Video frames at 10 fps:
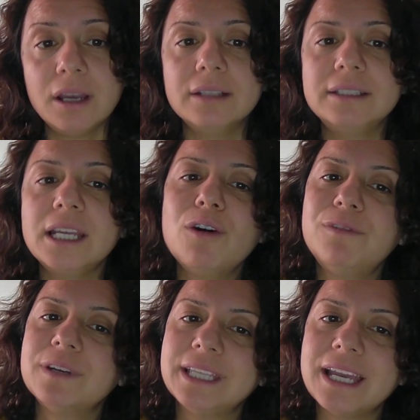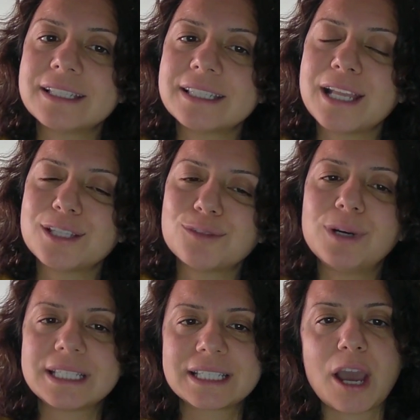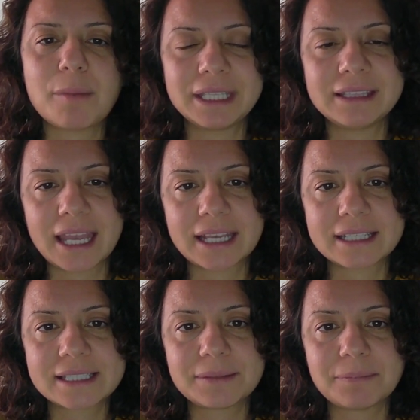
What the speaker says: they often can sense what is coming next.